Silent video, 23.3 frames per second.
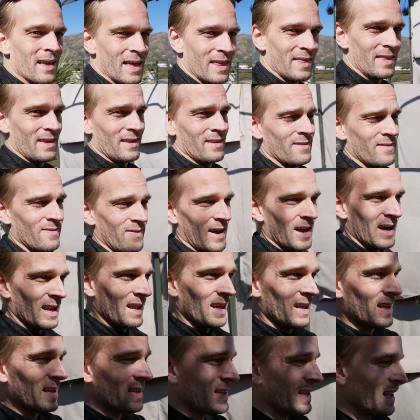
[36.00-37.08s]
these
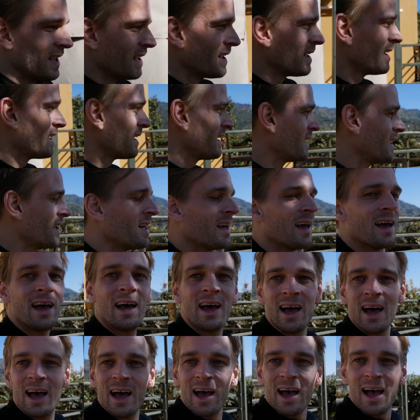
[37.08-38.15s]
valleys.
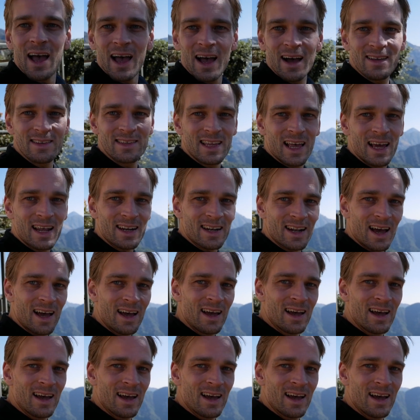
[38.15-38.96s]
How's that, nah?